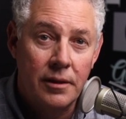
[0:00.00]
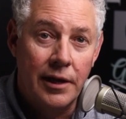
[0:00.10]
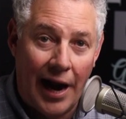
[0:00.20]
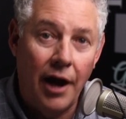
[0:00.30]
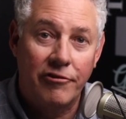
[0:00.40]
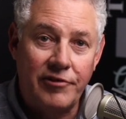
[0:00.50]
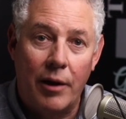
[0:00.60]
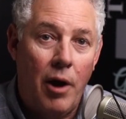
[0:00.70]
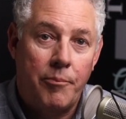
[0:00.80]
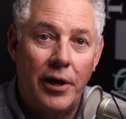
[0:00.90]
And I
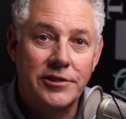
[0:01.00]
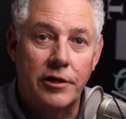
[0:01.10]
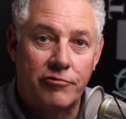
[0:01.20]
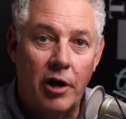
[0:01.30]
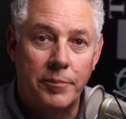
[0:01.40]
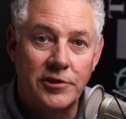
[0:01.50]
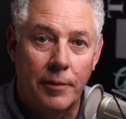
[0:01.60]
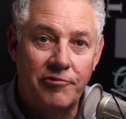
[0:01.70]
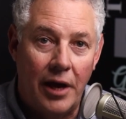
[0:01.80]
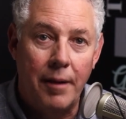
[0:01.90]
understand why President Trump is
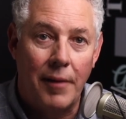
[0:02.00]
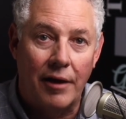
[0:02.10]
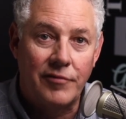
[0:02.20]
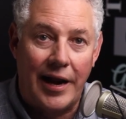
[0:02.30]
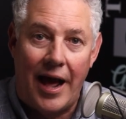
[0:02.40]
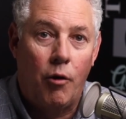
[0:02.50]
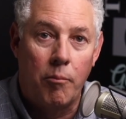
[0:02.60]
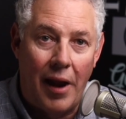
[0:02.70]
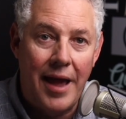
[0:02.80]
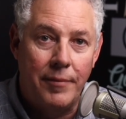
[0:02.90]
upset about that. I
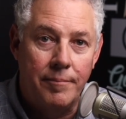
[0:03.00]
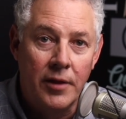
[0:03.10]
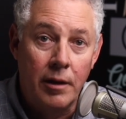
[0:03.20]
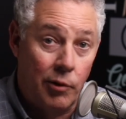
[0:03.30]
don't blame him.